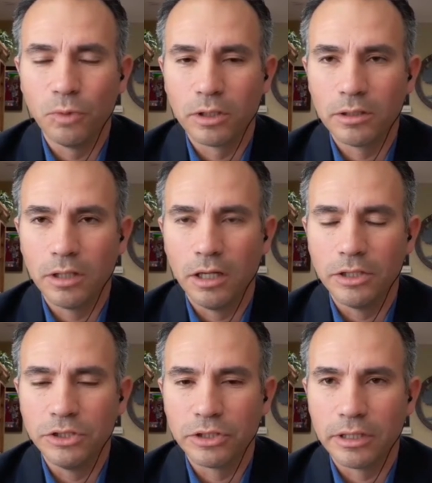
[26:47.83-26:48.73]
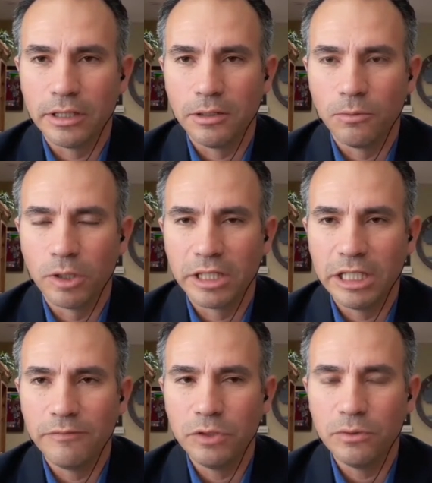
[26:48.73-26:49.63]
We're going to
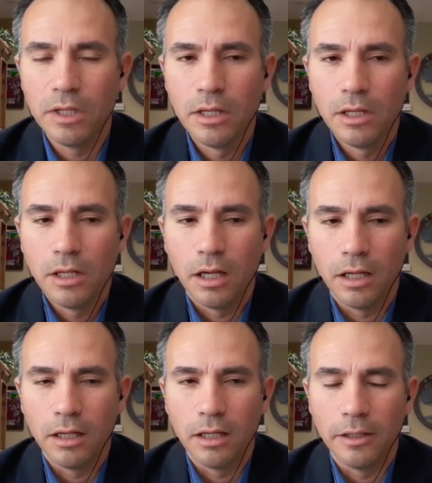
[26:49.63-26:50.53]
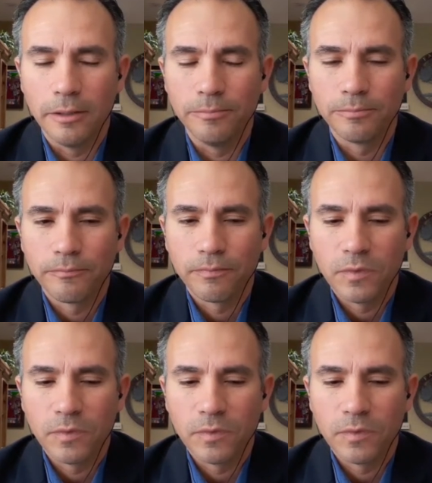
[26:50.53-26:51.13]
give you what